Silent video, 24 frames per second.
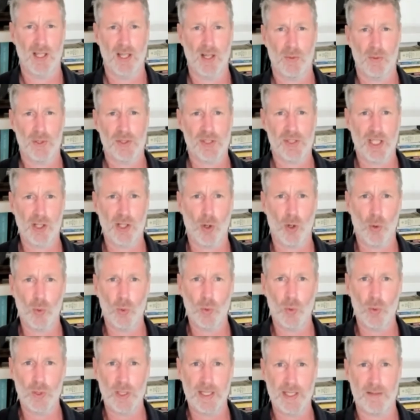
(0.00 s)
We're seeing
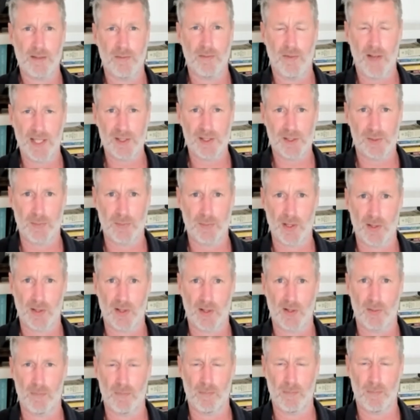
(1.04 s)
all the
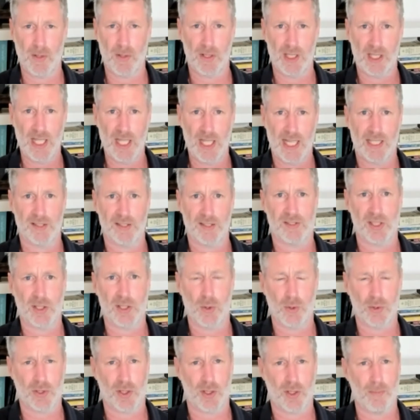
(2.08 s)
investment that legacy
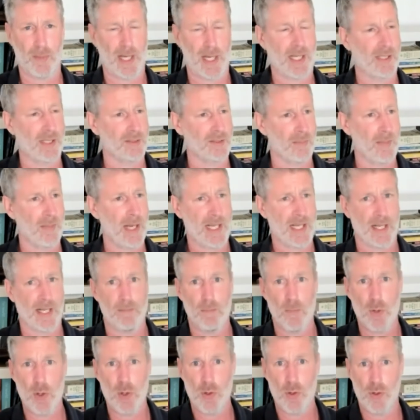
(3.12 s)
automakers are
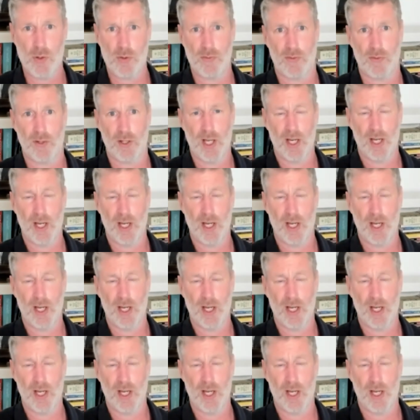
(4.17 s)
making move